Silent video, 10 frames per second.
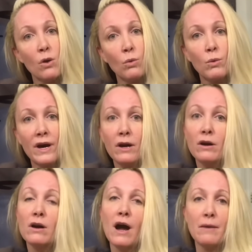
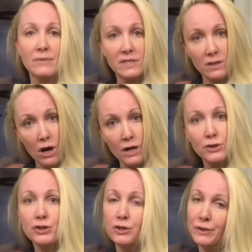where I
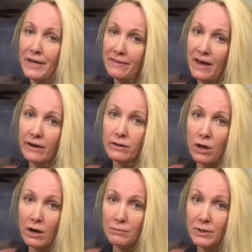massage to get that
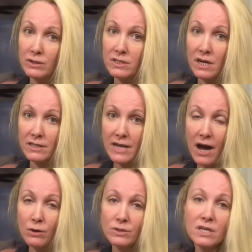clogged milk duct
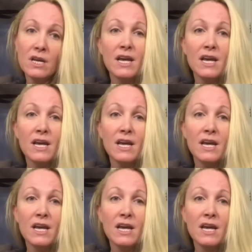out.